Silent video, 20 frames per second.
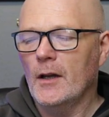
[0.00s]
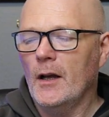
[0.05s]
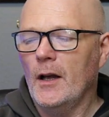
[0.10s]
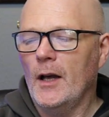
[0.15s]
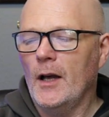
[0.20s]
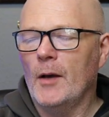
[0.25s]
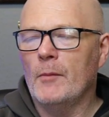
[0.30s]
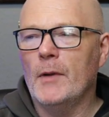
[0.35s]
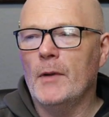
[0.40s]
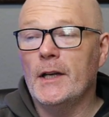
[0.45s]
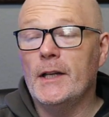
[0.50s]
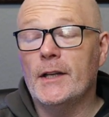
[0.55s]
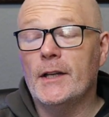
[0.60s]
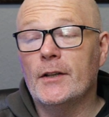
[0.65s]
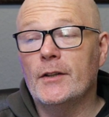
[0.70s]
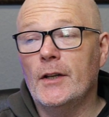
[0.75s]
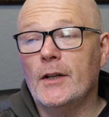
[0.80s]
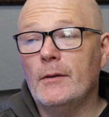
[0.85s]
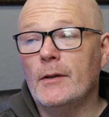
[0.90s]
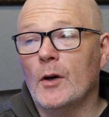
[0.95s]
and you
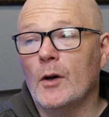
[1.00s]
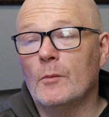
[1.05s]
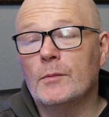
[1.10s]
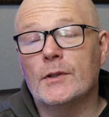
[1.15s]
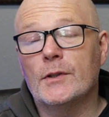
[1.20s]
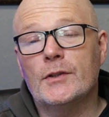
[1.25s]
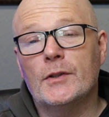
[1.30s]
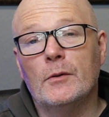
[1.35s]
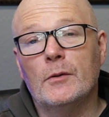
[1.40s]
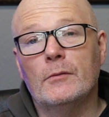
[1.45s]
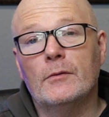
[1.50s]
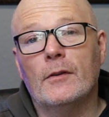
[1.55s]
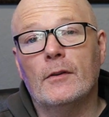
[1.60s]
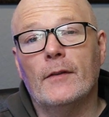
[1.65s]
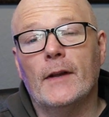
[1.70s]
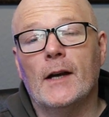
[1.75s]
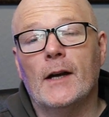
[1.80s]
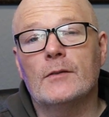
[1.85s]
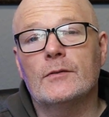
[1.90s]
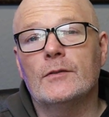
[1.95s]
can do that up to
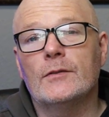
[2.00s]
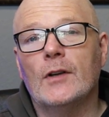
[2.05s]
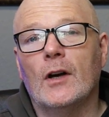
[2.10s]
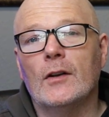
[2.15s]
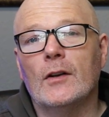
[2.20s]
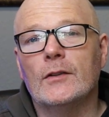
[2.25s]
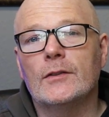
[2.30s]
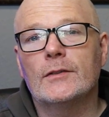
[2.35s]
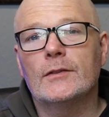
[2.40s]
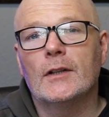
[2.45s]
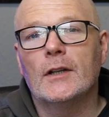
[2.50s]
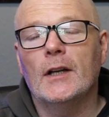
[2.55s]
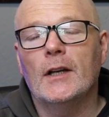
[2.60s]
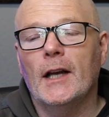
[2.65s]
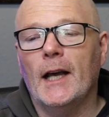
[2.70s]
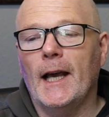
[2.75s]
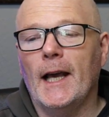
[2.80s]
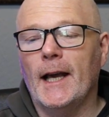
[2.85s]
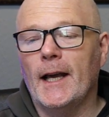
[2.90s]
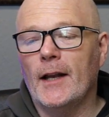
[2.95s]
$200,000.
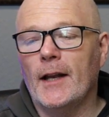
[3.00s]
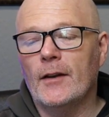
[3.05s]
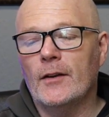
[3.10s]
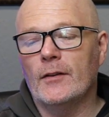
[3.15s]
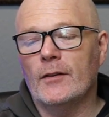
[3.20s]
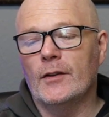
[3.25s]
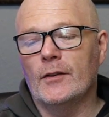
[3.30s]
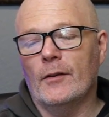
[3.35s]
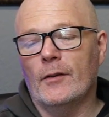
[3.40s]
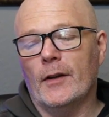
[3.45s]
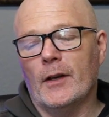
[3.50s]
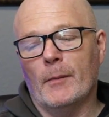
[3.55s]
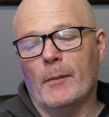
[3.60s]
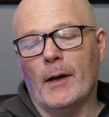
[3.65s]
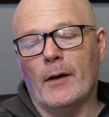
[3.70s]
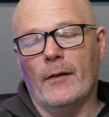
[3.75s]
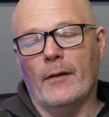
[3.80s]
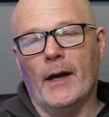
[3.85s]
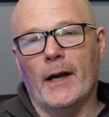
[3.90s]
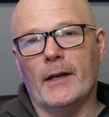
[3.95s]
And the other thing
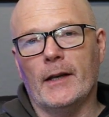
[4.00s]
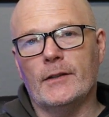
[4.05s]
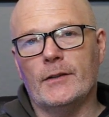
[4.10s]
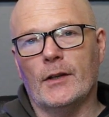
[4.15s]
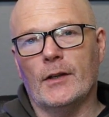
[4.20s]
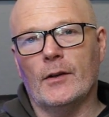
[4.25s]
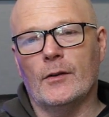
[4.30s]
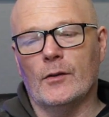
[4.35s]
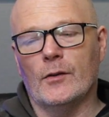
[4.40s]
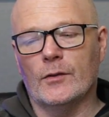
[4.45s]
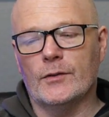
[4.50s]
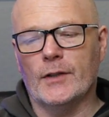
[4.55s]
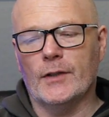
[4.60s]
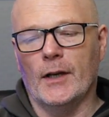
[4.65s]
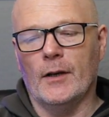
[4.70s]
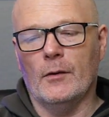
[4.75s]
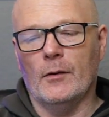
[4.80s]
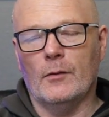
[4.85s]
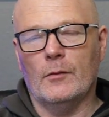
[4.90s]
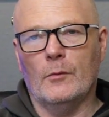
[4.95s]
about that is you can
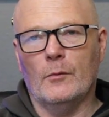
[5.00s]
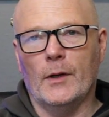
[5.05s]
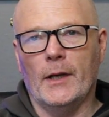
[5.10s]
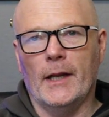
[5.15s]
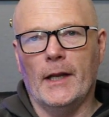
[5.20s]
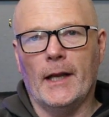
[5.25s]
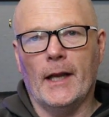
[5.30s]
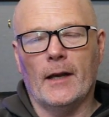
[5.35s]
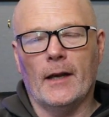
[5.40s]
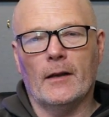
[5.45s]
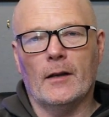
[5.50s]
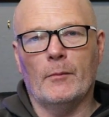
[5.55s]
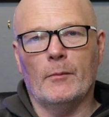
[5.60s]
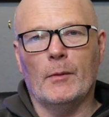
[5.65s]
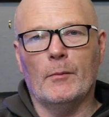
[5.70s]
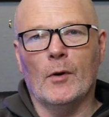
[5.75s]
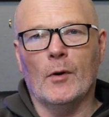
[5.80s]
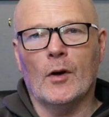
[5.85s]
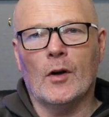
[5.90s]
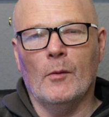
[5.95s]
also, when you get a
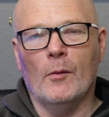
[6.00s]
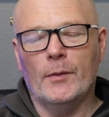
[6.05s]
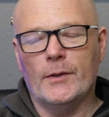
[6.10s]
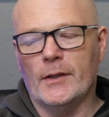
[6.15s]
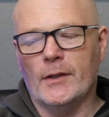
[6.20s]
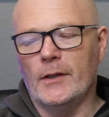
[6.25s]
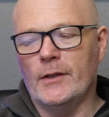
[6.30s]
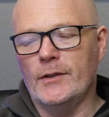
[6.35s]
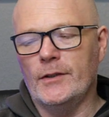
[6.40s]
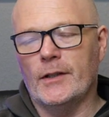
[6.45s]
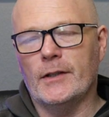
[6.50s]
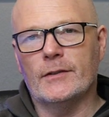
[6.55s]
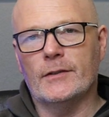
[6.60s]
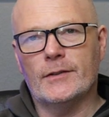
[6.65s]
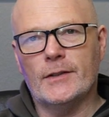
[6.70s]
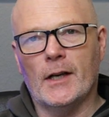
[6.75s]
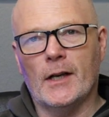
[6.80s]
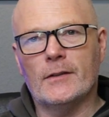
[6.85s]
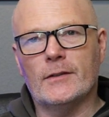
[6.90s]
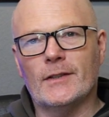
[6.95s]
bit more competent, is you can
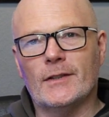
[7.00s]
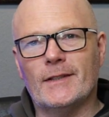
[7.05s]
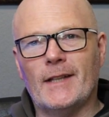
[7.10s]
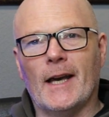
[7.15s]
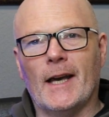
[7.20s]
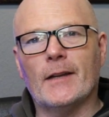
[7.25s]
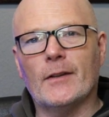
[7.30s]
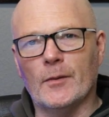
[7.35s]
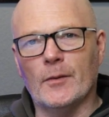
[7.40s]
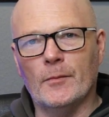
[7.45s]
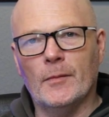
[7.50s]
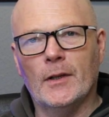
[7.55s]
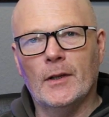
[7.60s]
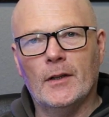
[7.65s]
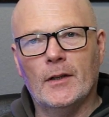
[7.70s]
start to stack them.